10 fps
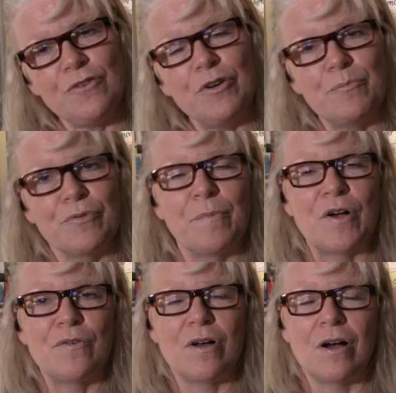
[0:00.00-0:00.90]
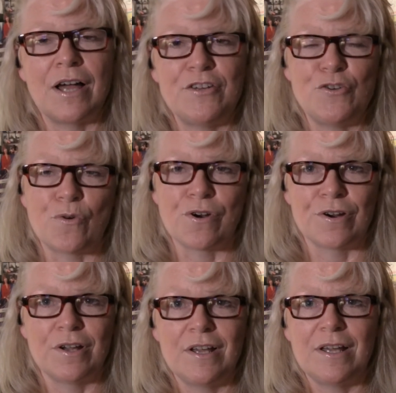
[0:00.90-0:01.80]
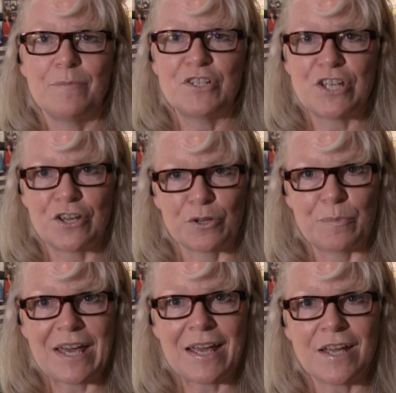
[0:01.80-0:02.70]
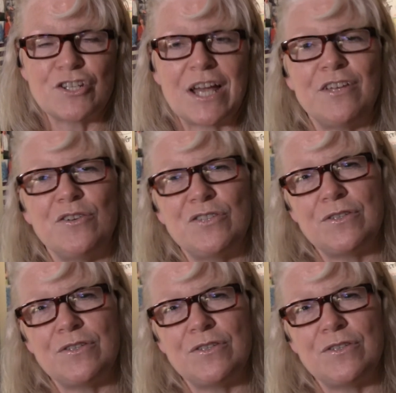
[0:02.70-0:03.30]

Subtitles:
you can promote on your particular page, and you